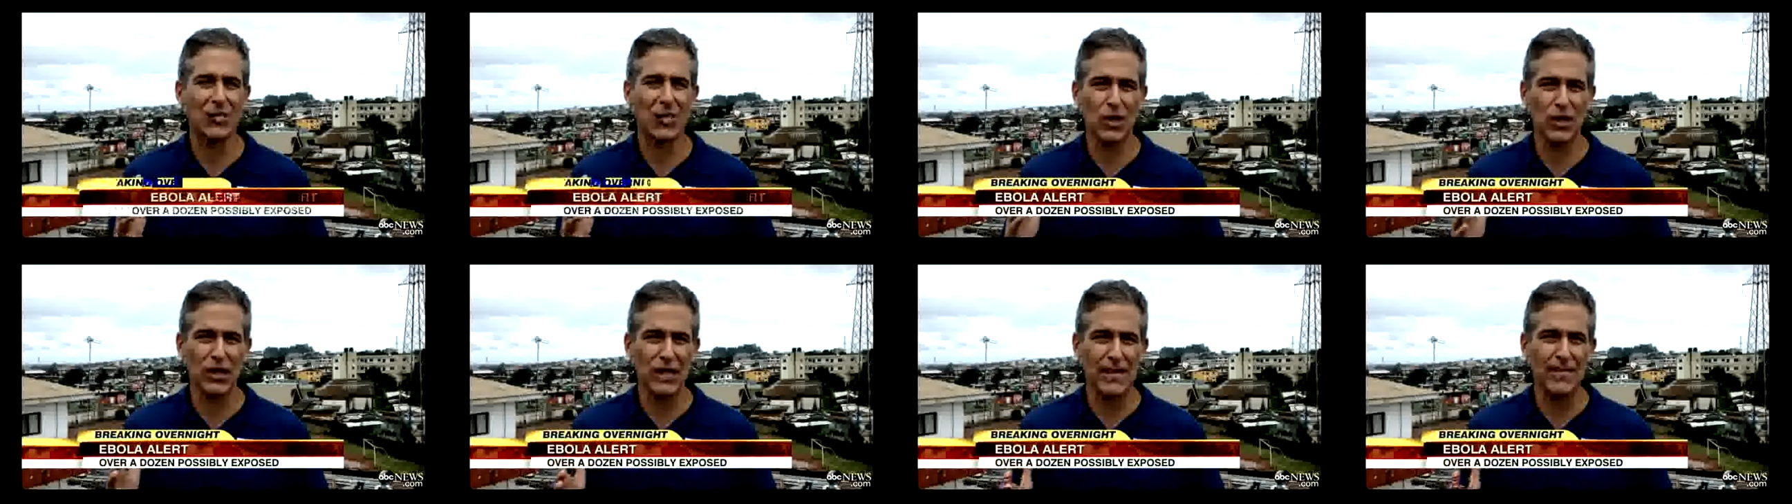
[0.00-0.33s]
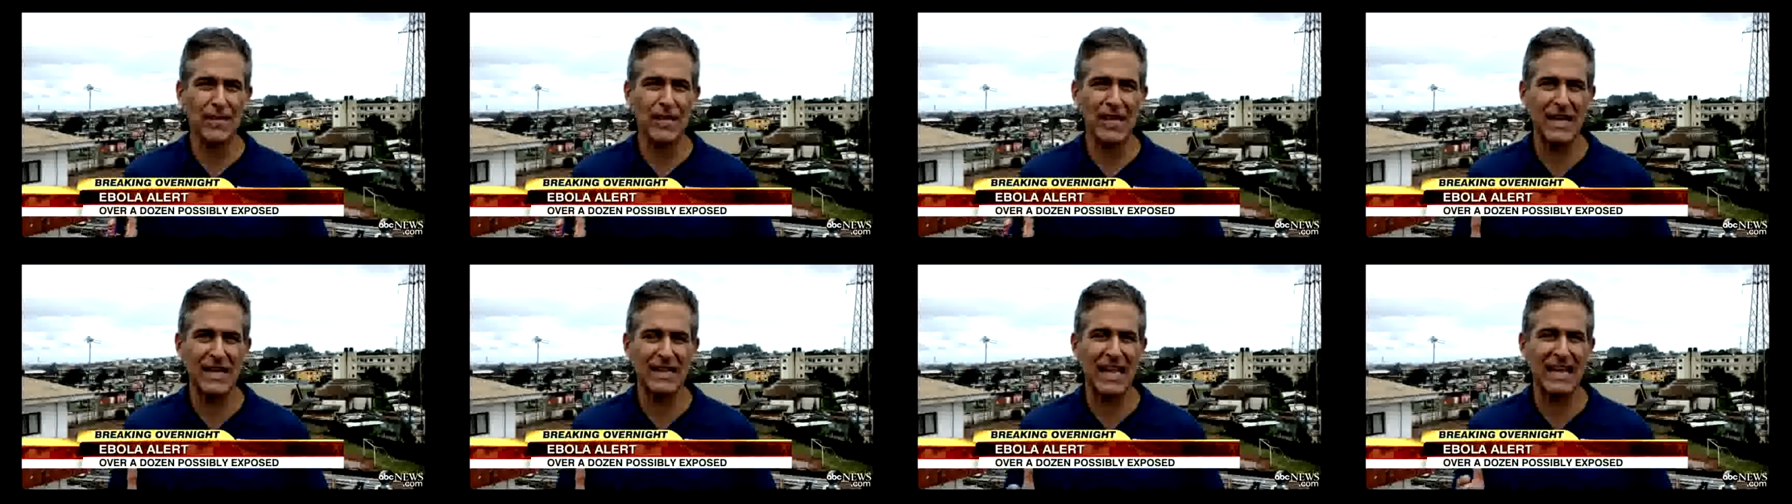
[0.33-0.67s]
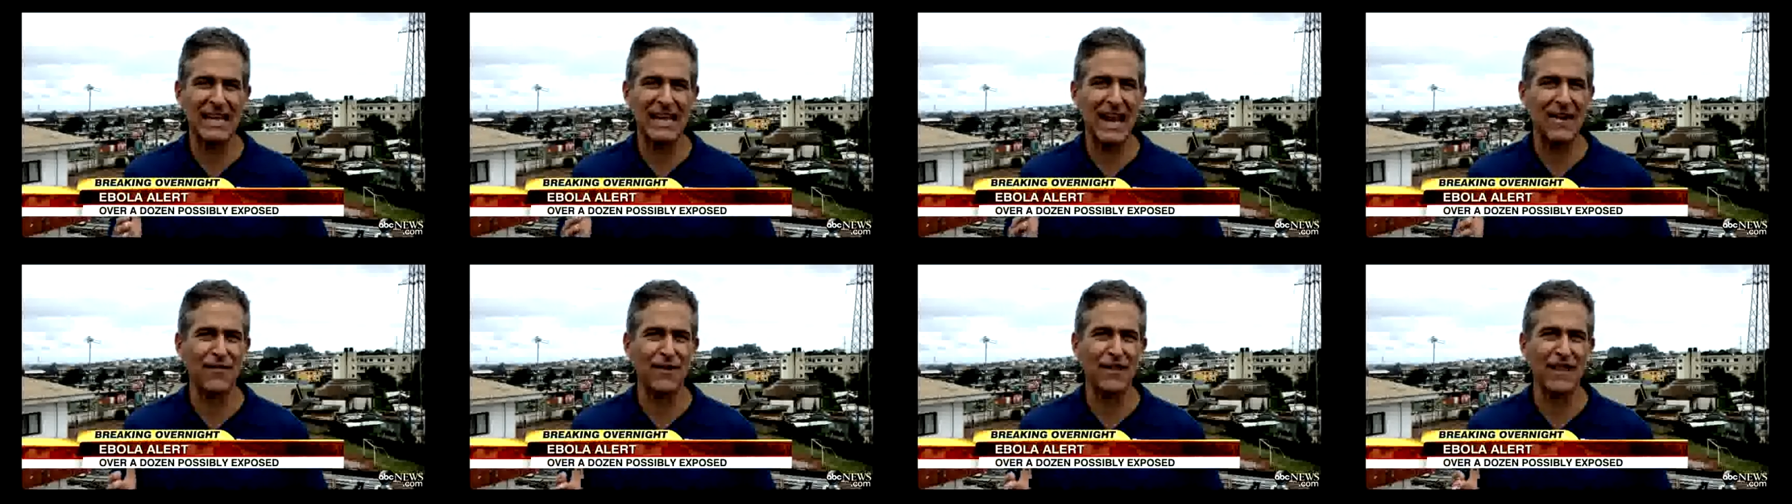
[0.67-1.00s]
Yeah, I
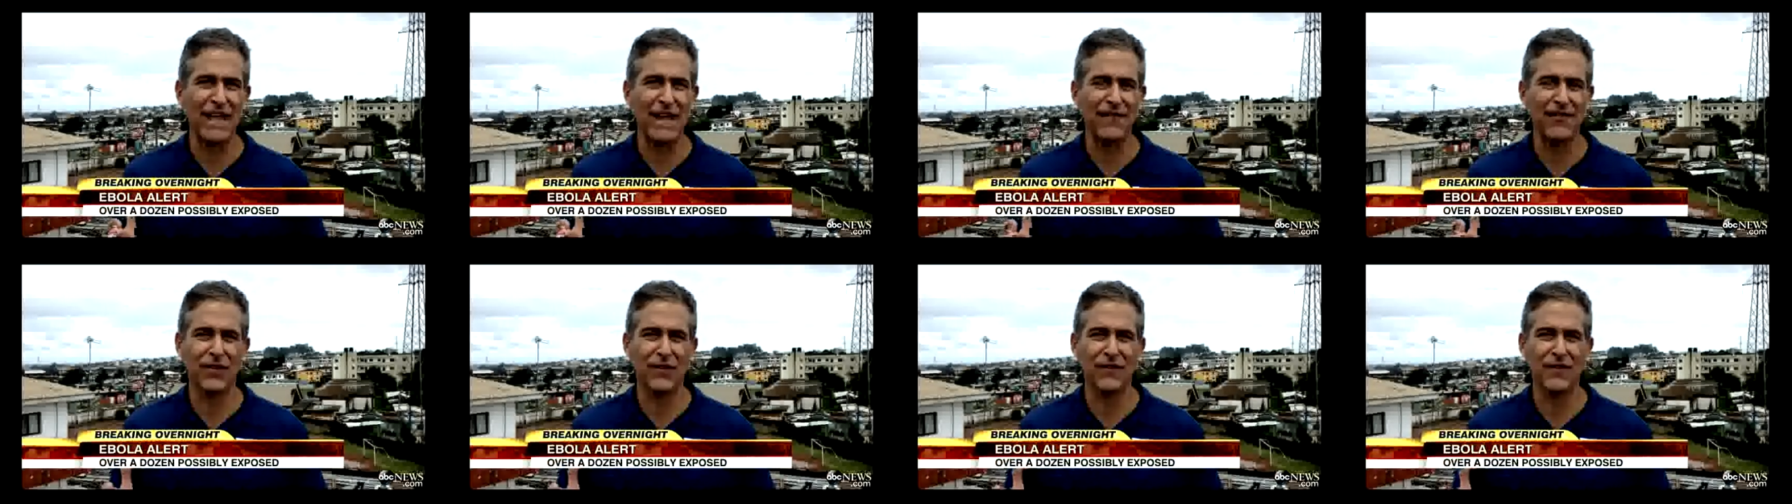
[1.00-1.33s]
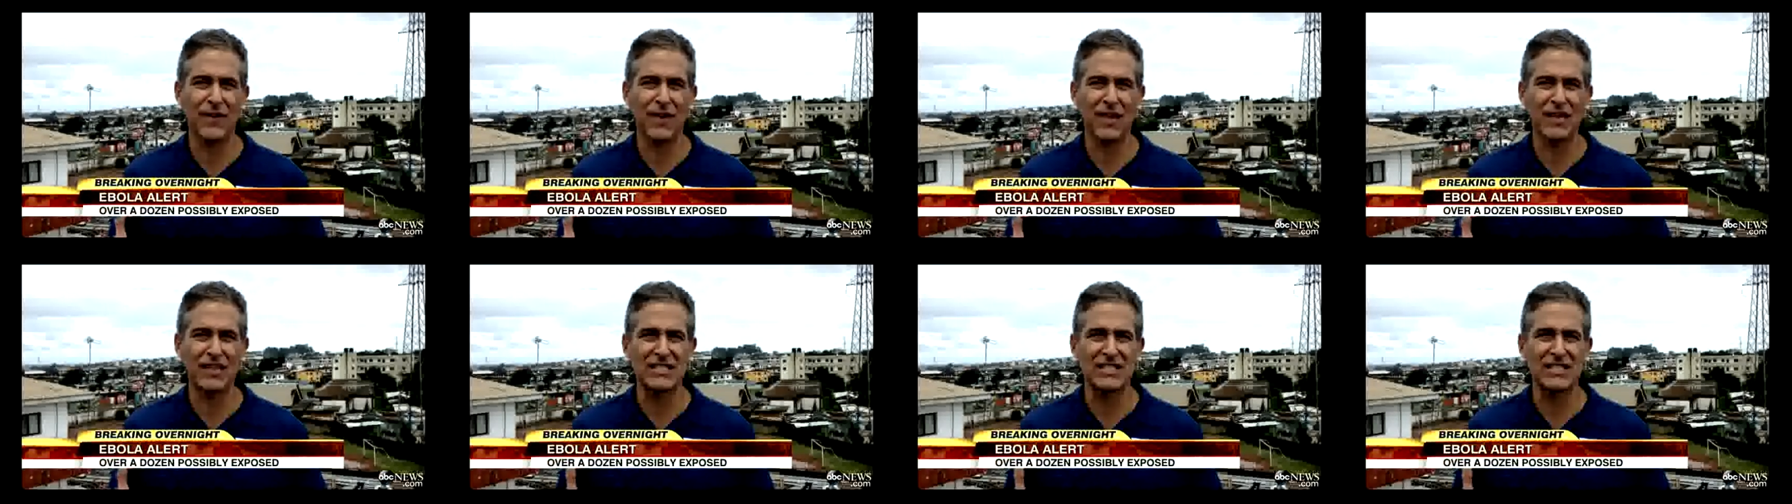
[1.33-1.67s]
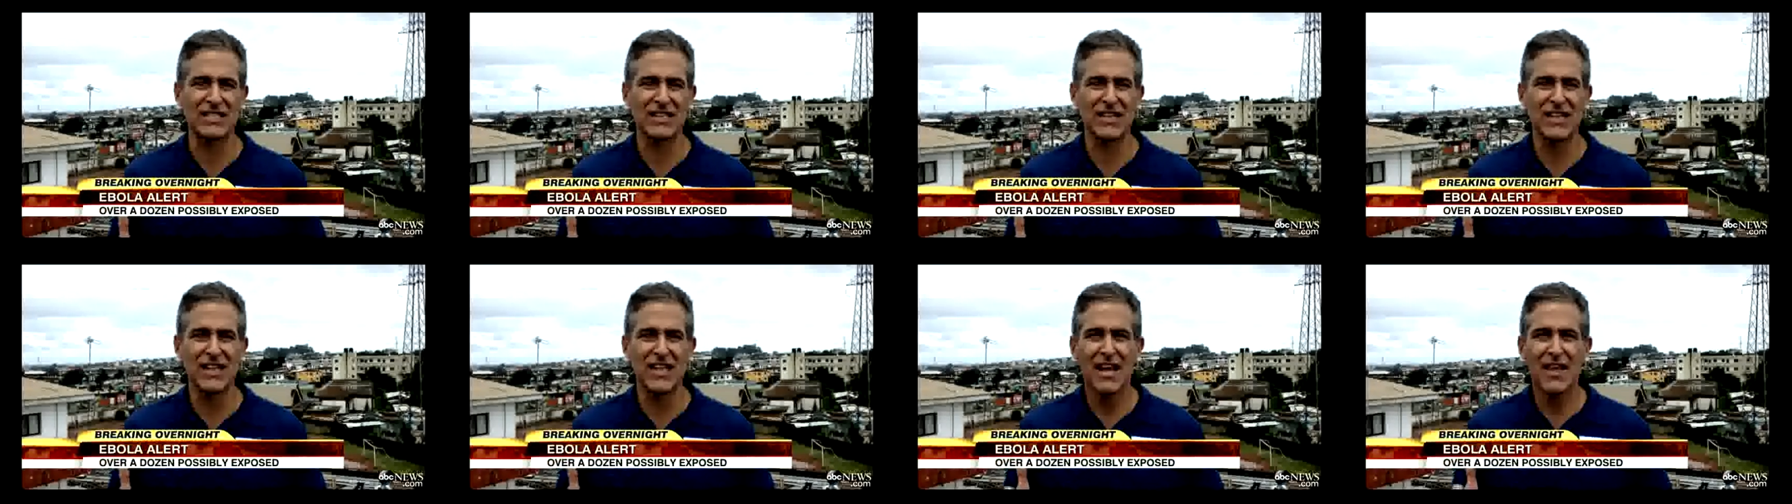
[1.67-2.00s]
mean, this is
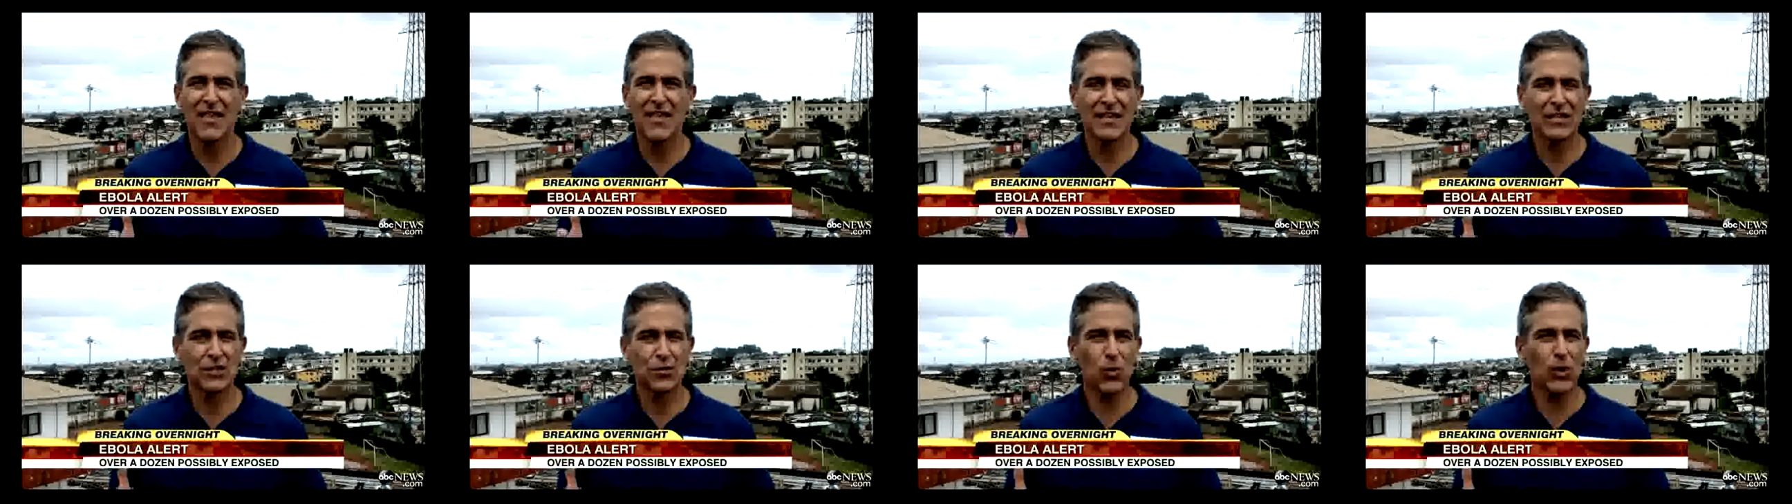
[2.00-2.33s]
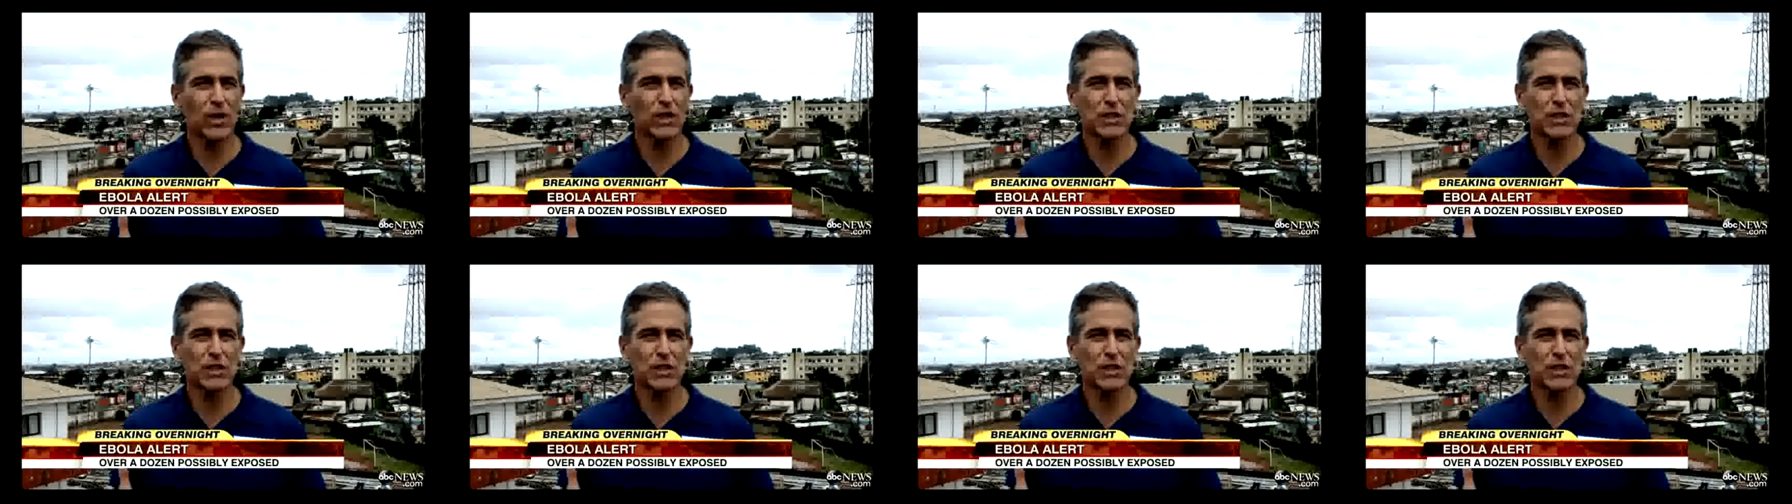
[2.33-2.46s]
the most